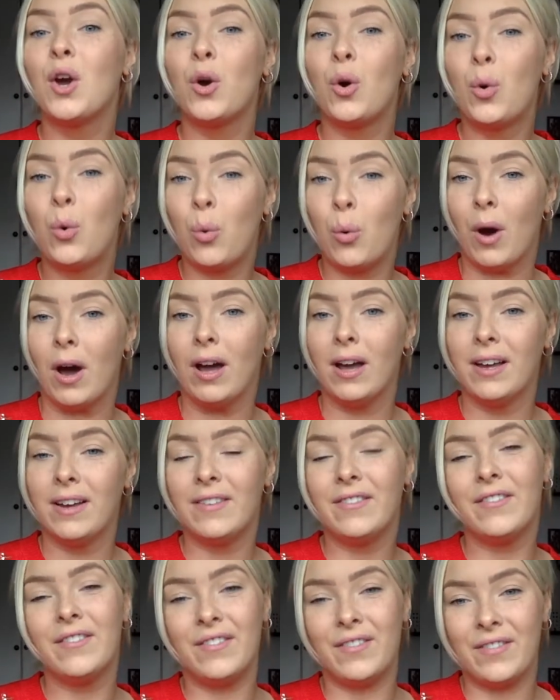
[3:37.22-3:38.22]
qu.
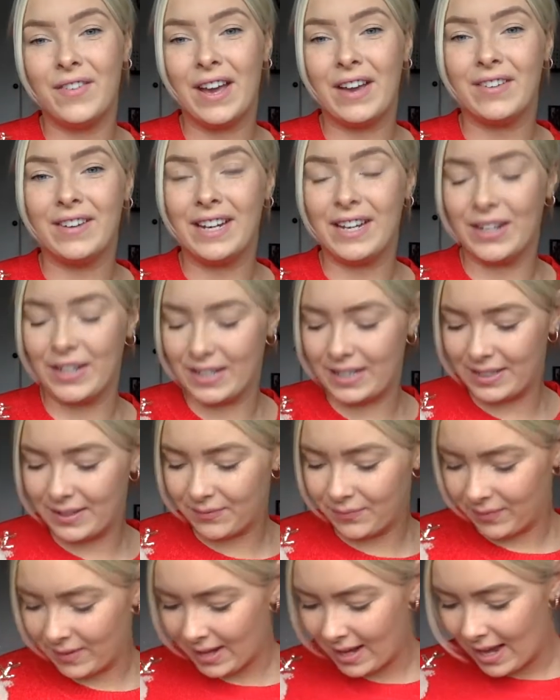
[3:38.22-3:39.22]
Very good.
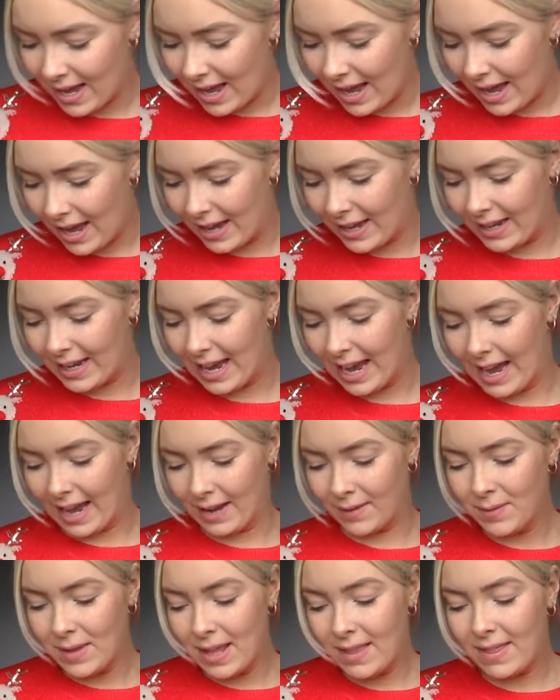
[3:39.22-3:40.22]

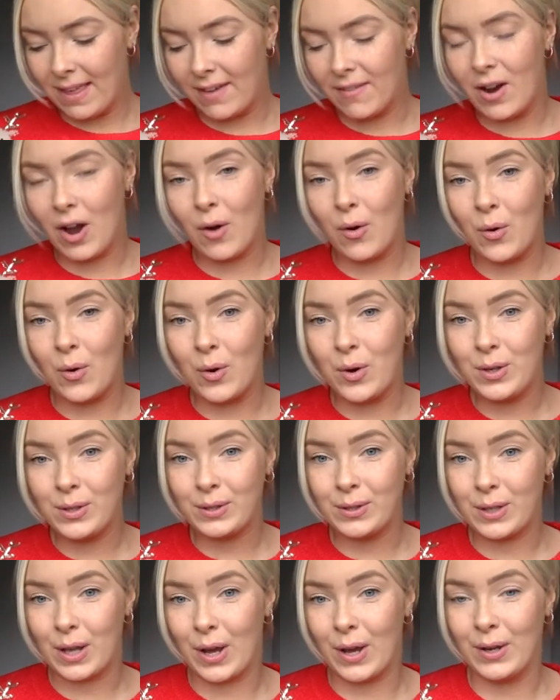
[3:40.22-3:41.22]
Okay, there are
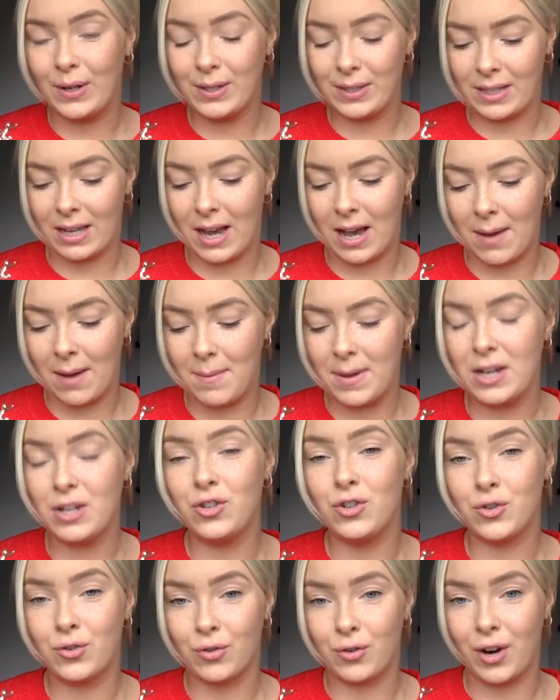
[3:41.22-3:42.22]
also some
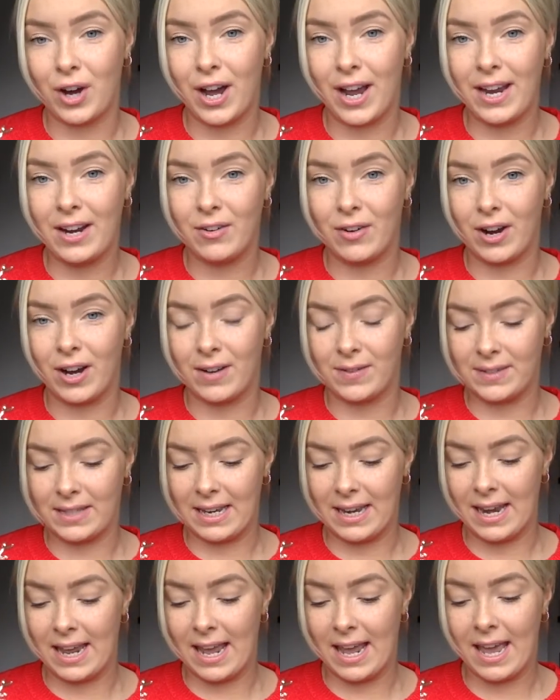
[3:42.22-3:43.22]
trigraphs
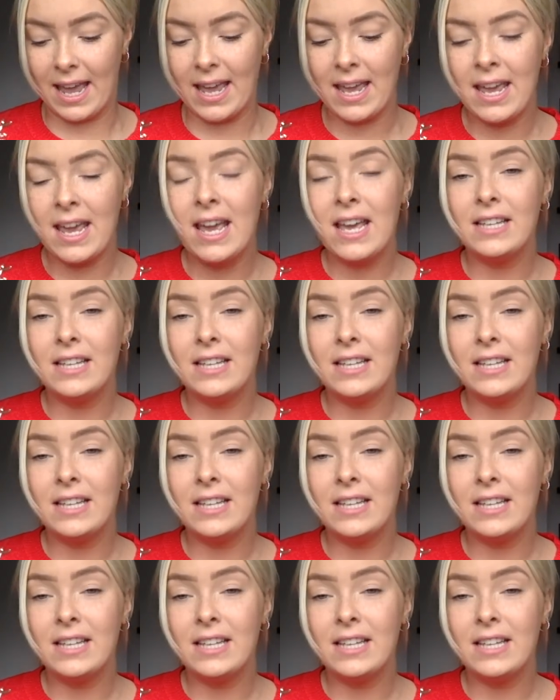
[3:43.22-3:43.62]
in here.